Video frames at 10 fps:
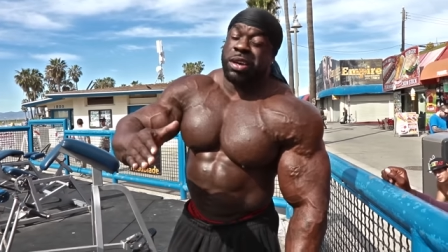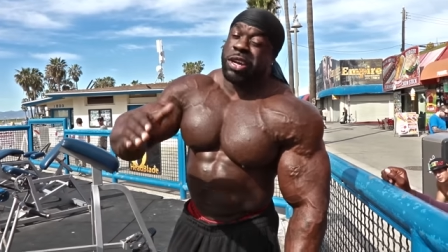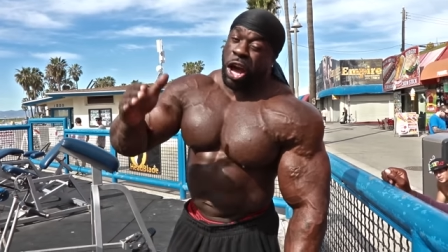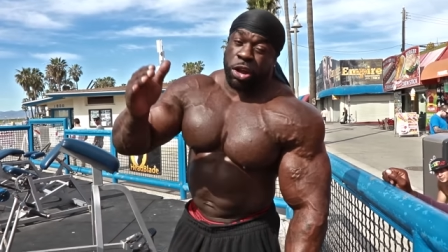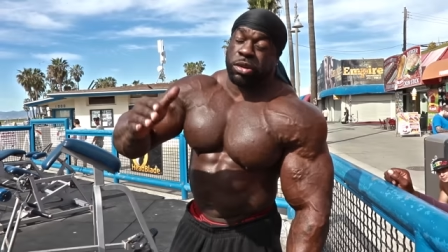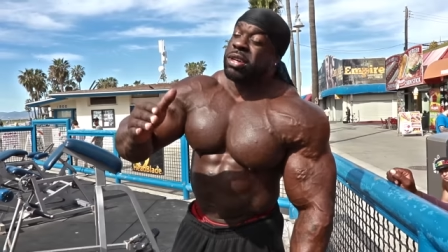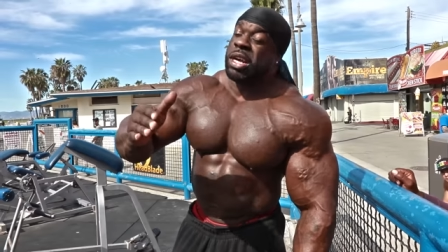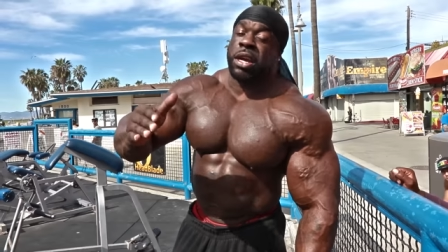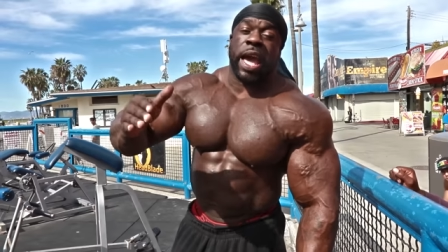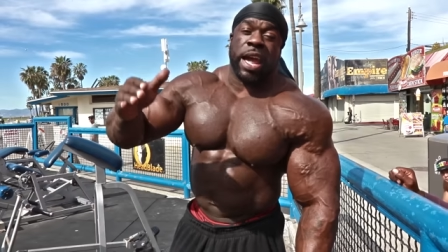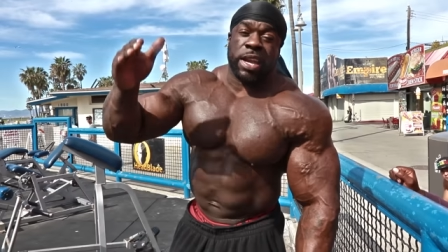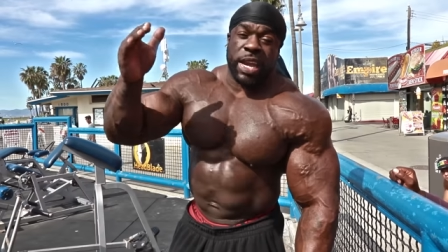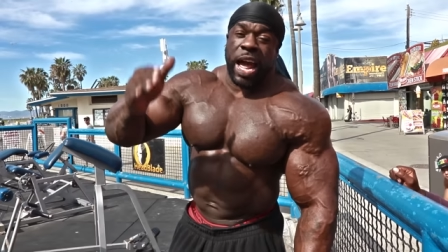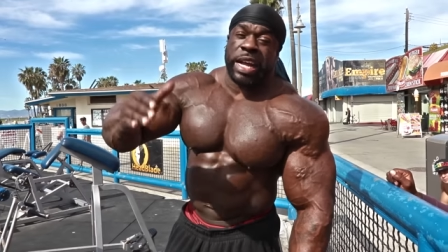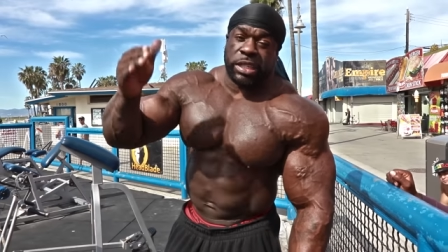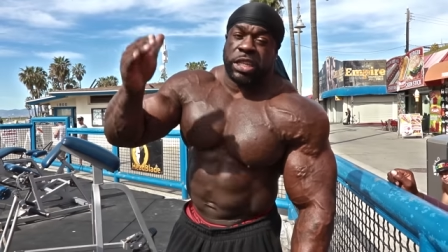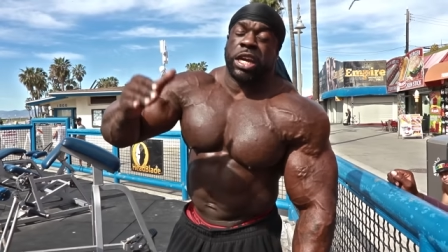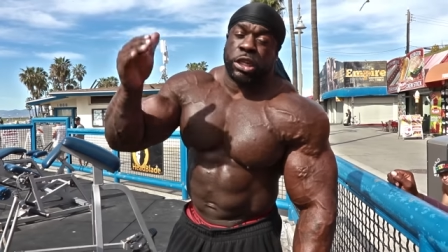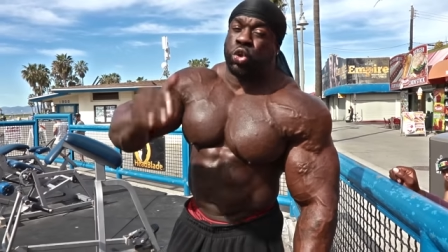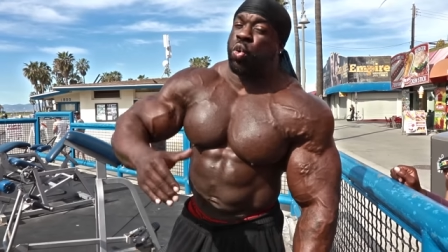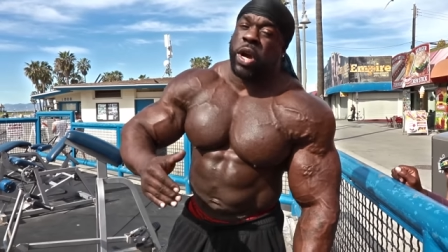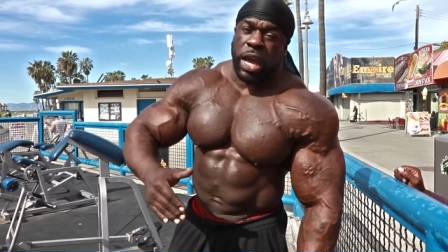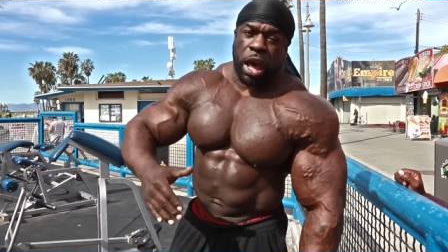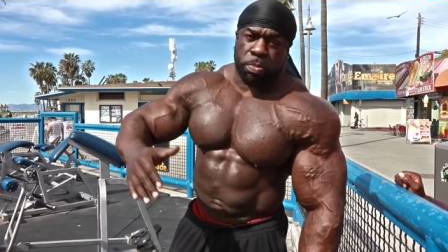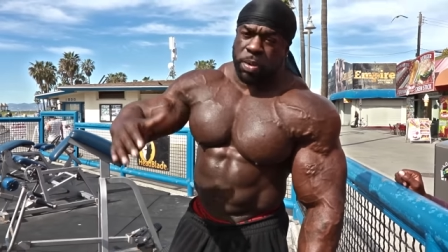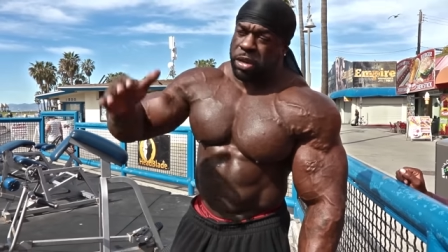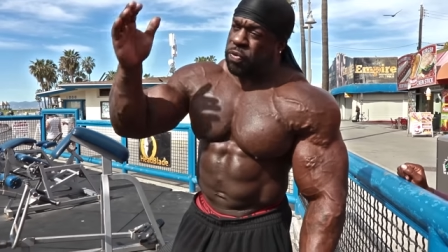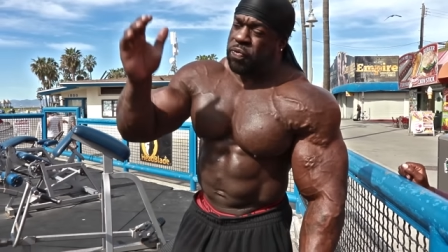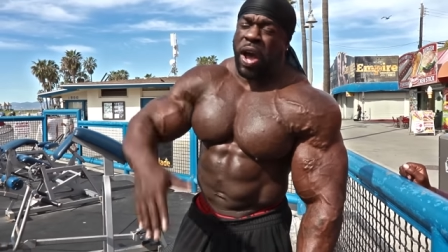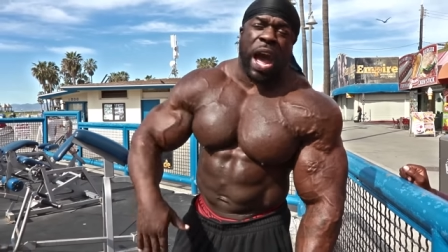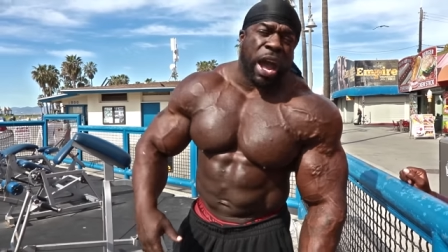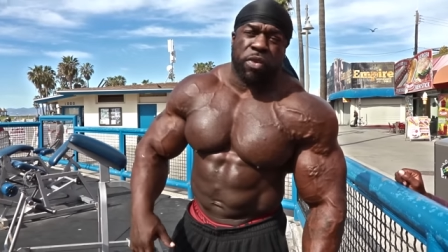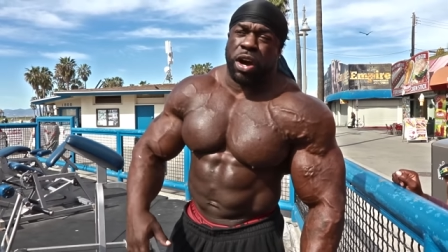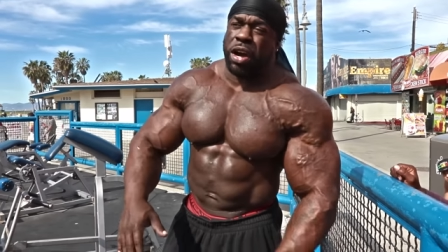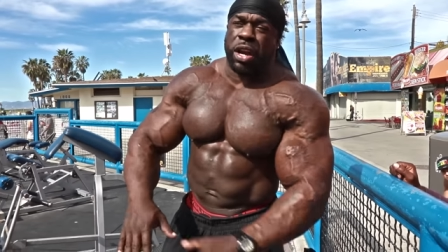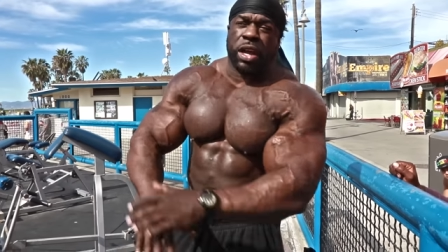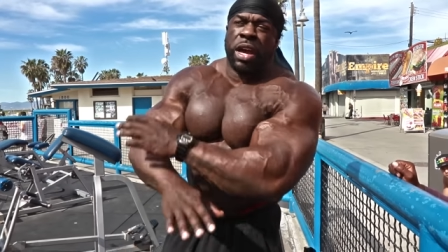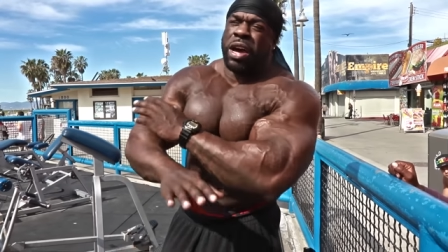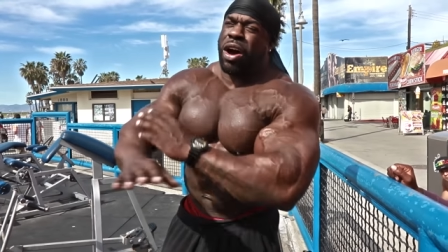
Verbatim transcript: y'all nigga at 19, 20, I was bitching 500.